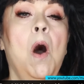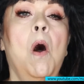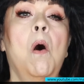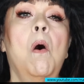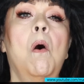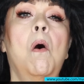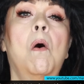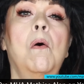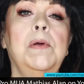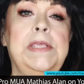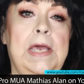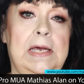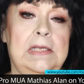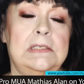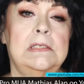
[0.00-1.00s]
Oh
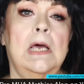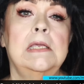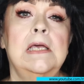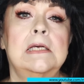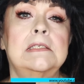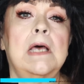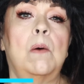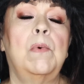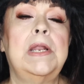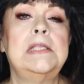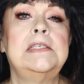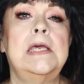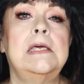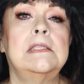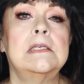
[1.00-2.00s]
yes, yes, I want to
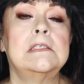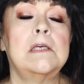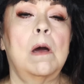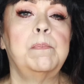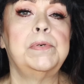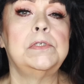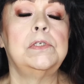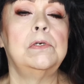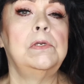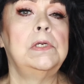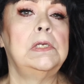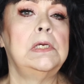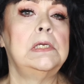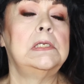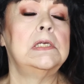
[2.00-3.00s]
take this
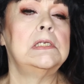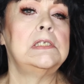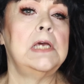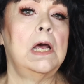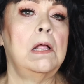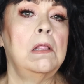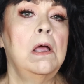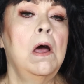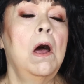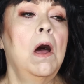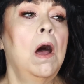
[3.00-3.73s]
opportunity to tell